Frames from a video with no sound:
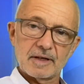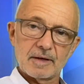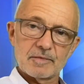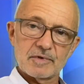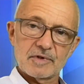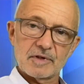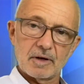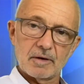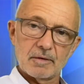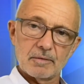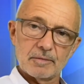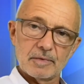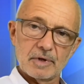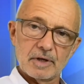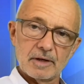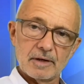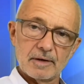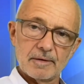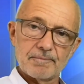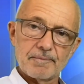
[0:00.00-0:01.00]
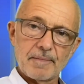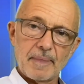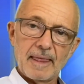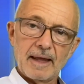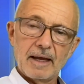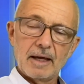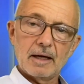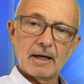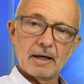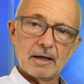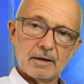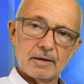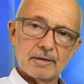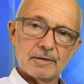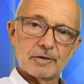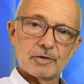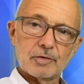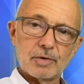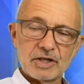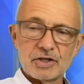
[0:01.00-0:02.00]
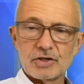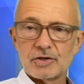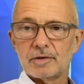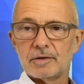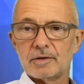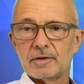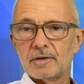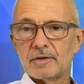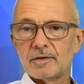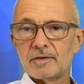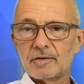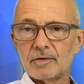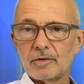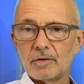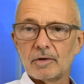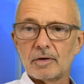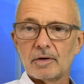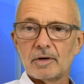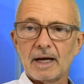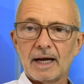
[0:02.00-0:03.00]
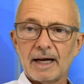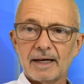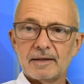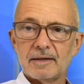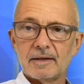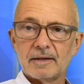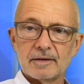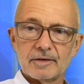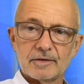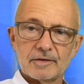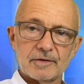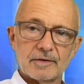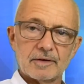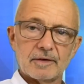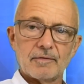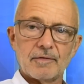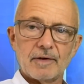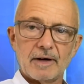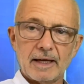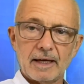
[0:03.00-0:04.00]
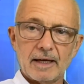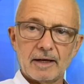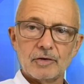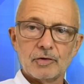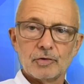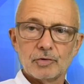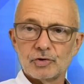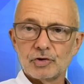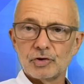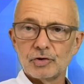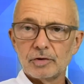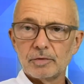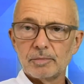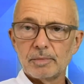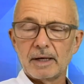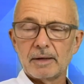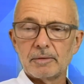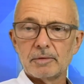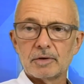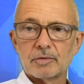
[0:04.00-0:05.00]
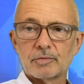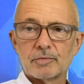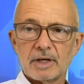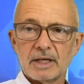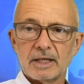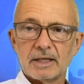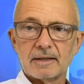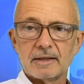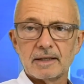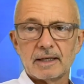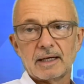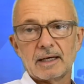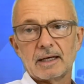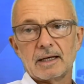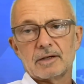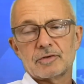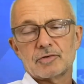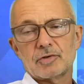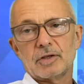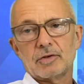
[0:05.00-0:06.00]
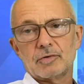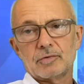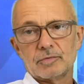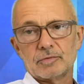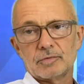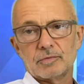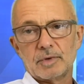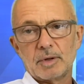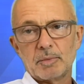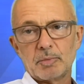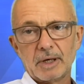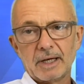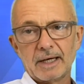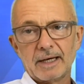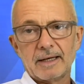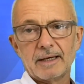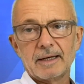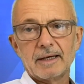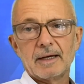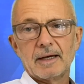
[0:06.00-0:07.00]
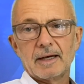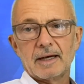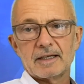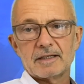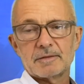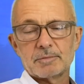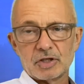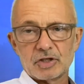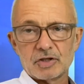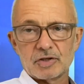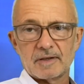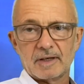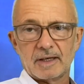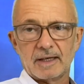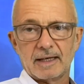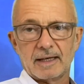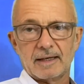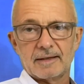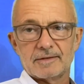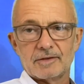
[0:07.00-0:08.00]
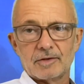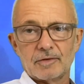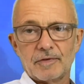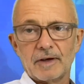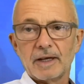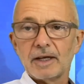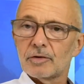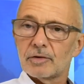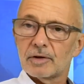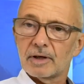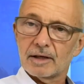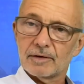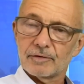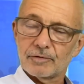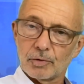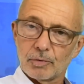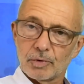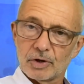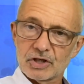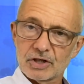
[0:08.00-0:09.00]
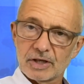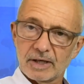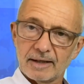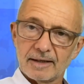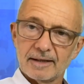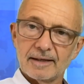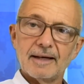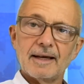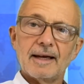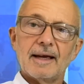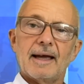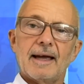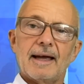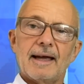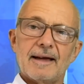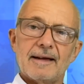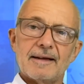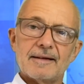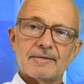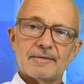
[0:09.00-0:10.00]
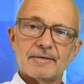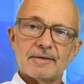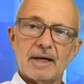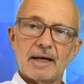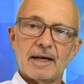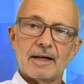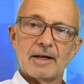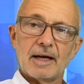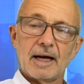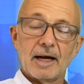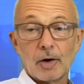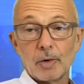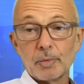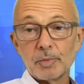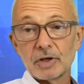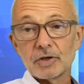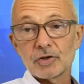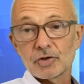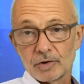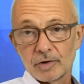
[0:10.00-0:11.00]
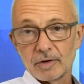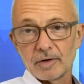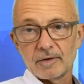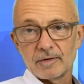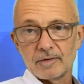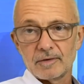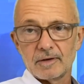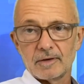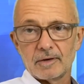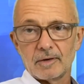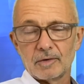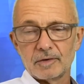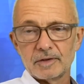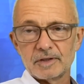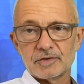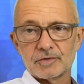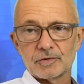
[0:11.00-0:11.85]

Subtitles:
some questions or ideas via YouTube. I will read it and I try to reply as much as I can. So thank you again for watching, and I hope you enjoy all these